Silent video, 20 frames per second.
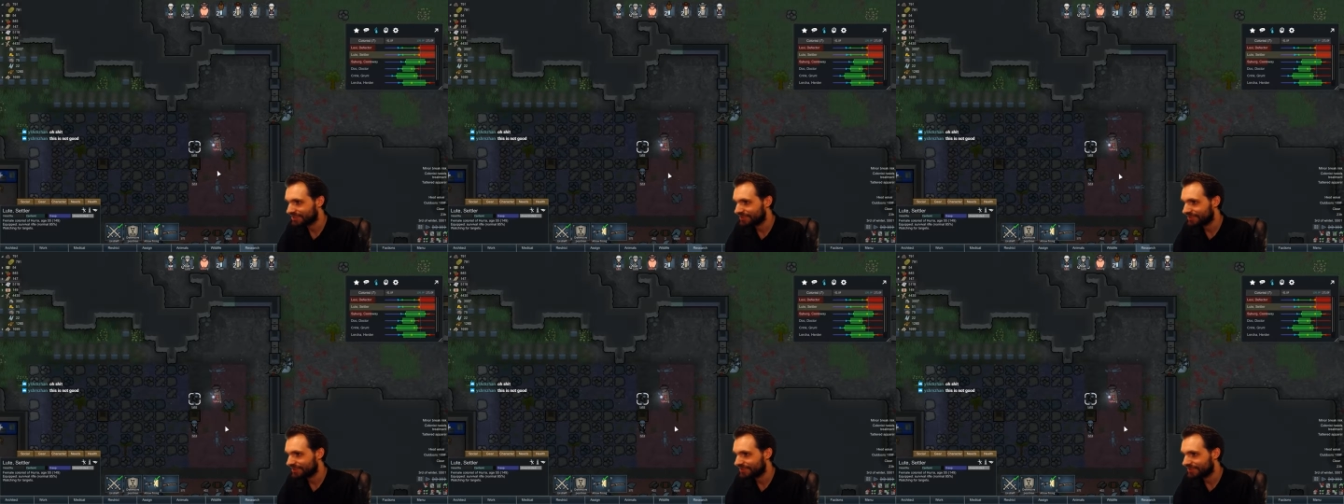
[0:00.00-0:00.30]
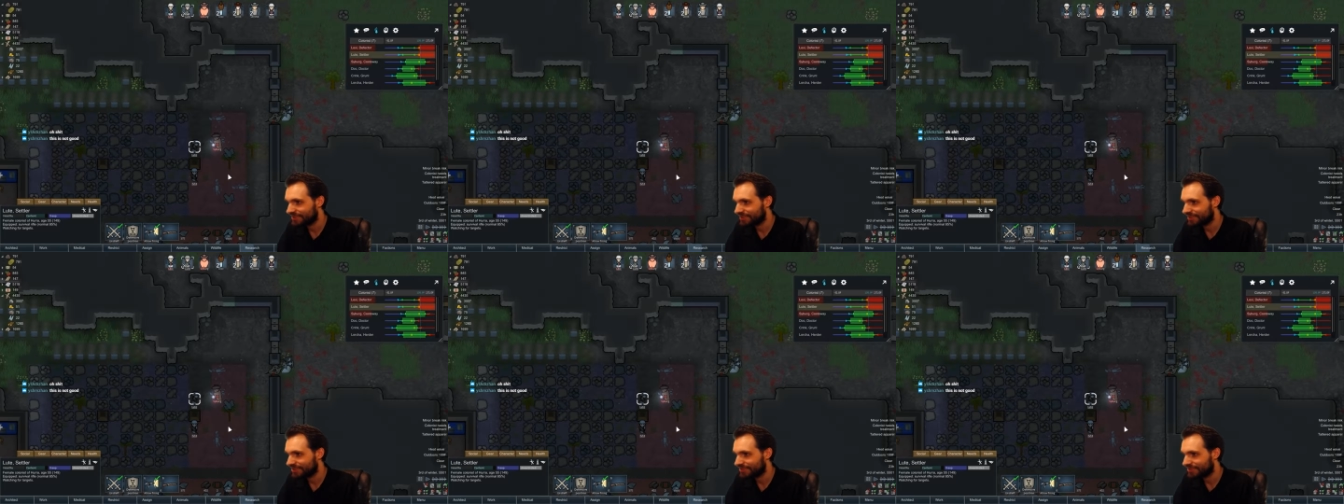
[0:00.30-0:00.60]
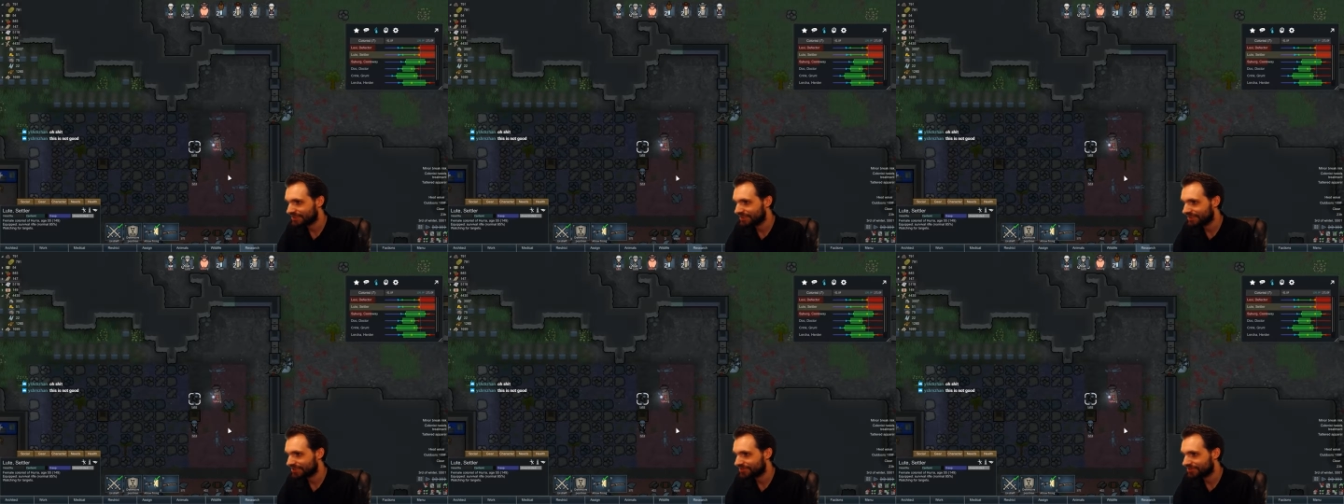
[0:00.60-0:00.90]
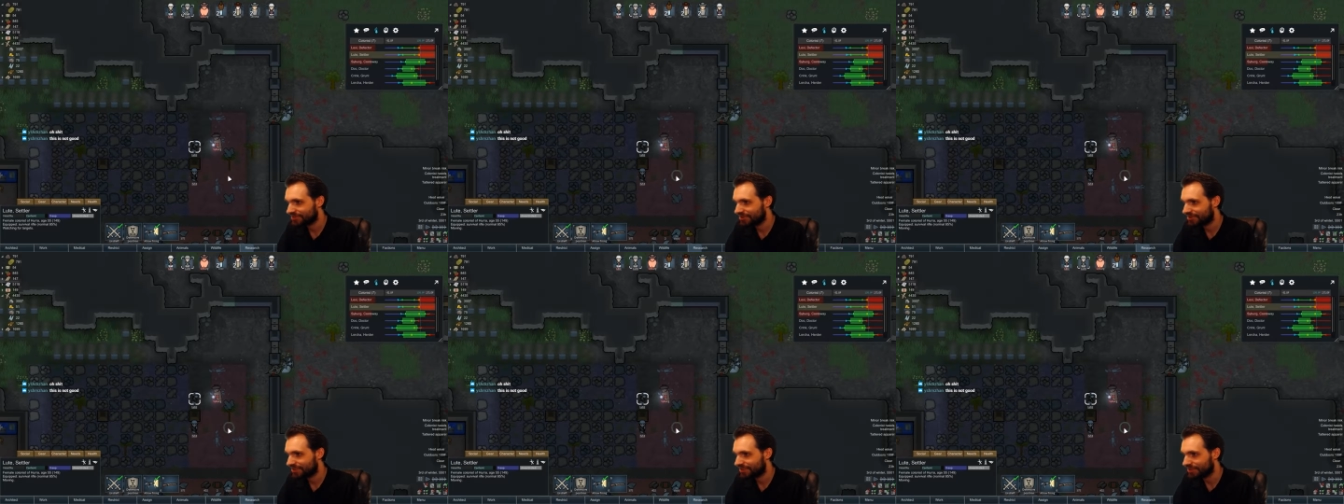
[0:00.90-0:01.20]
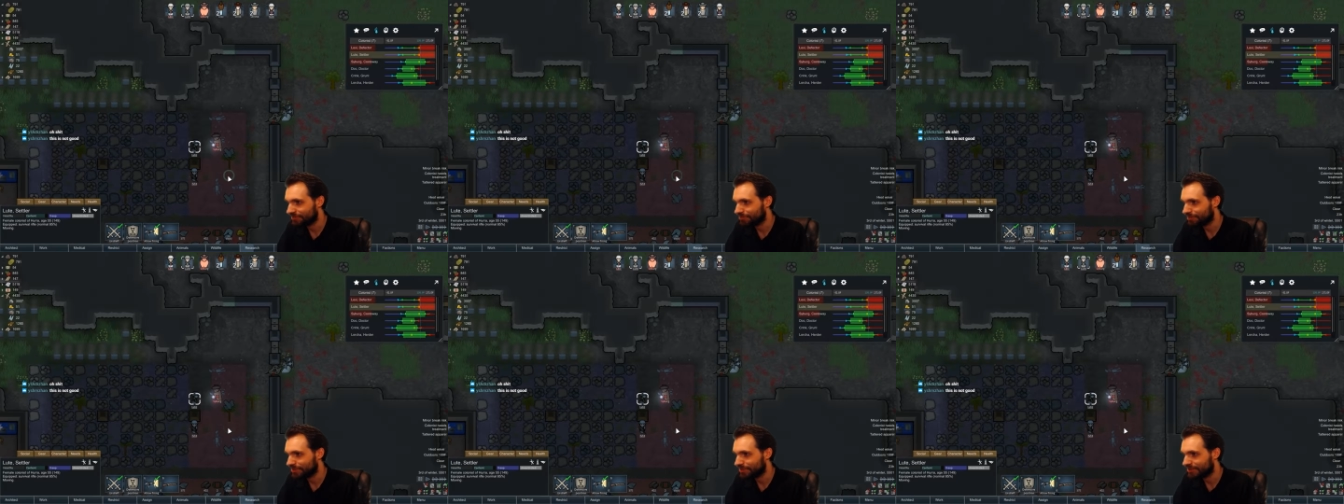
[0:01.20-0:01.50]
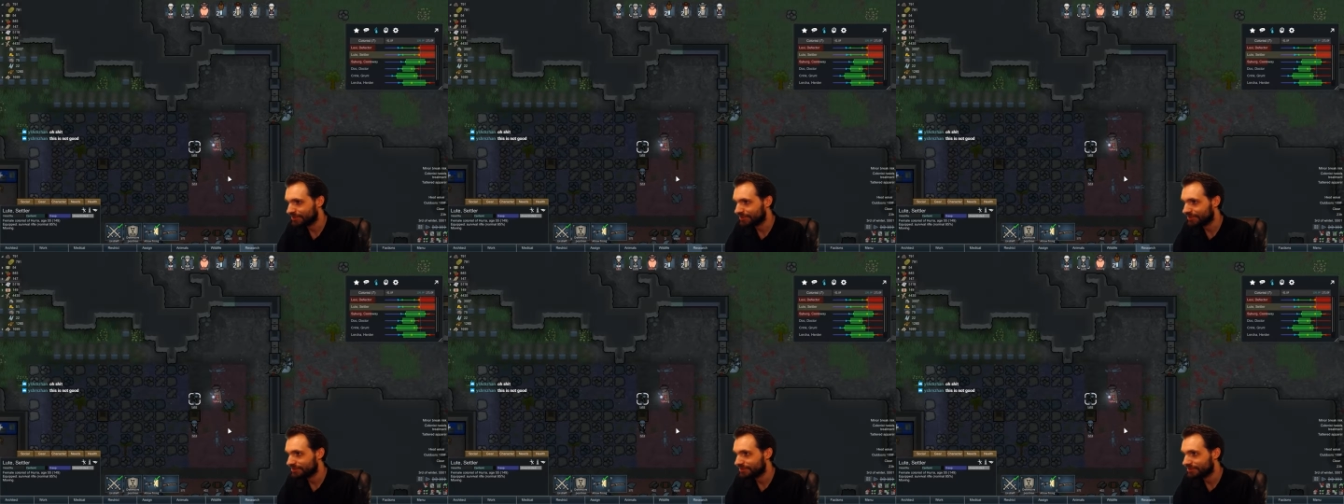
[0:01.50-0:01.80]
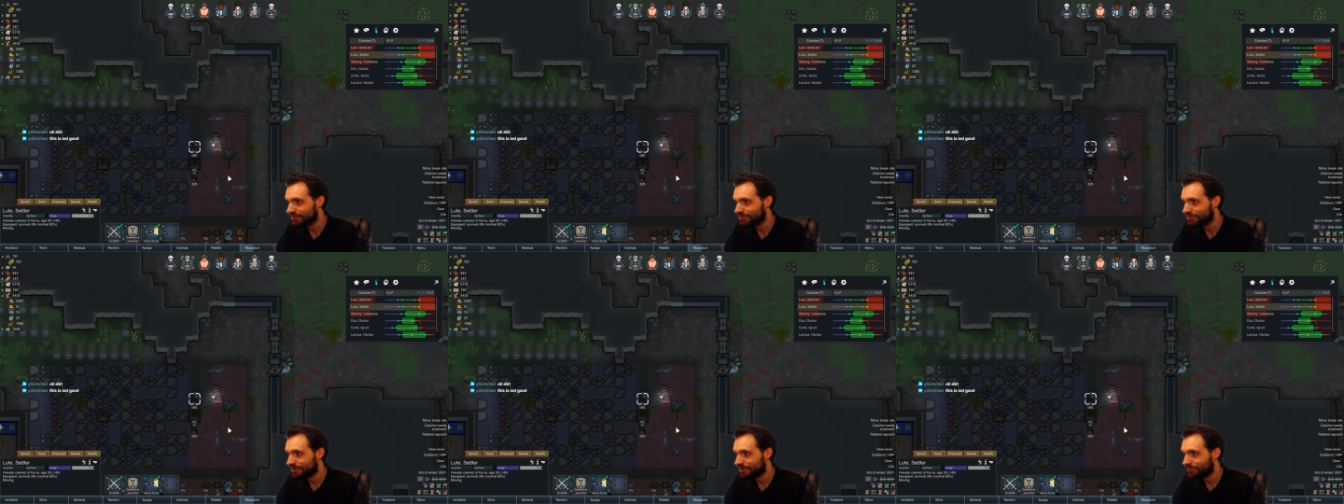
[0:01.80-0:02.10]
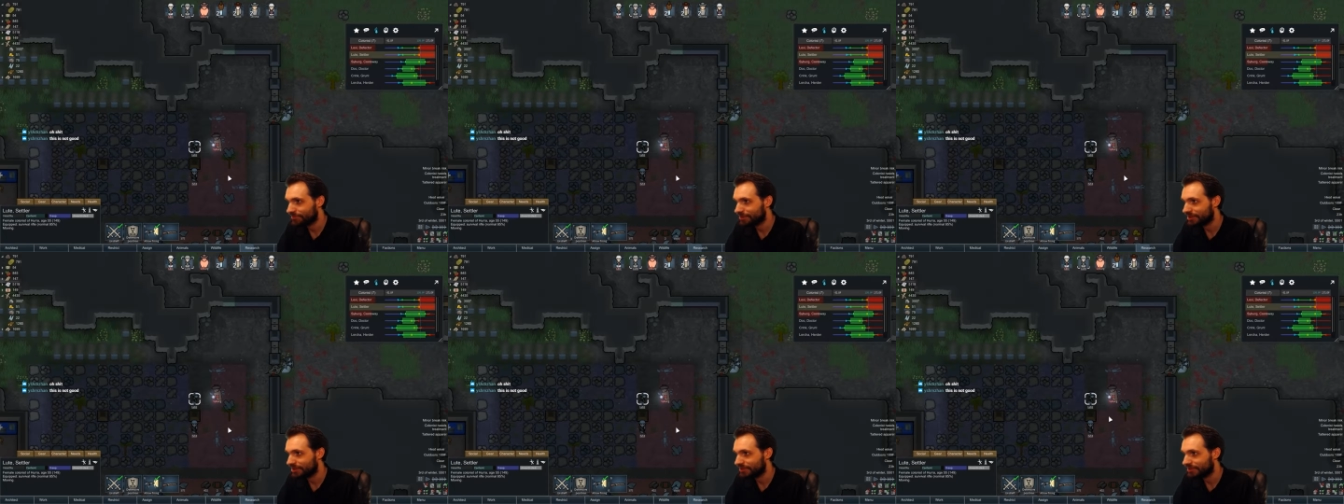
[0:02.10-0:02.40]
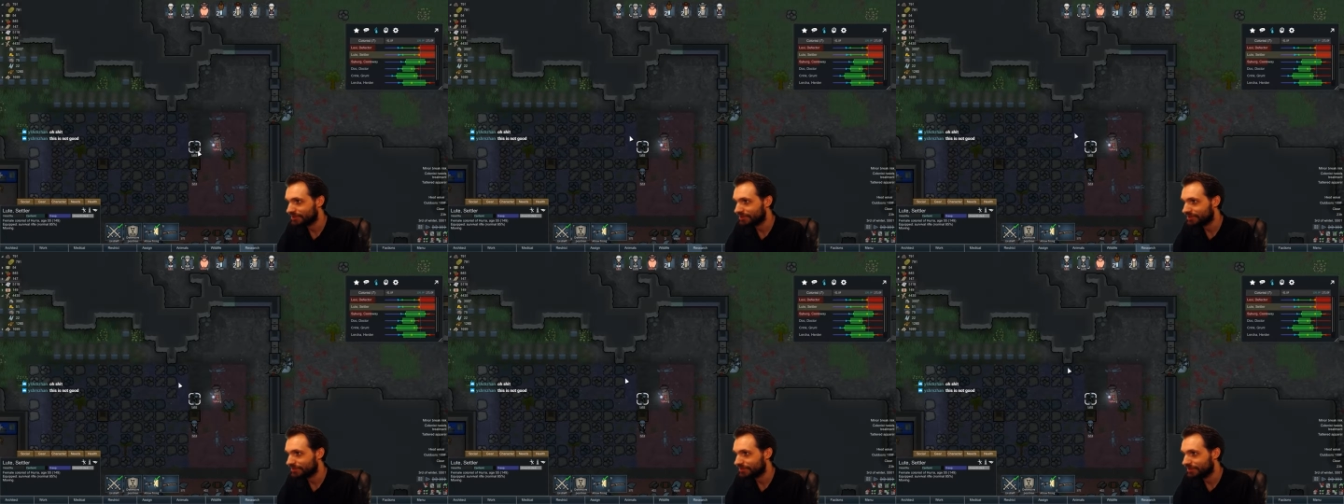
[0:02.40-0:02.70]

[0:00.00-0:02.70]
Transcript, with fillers: That sounds kind of wrong, but you know what I mean.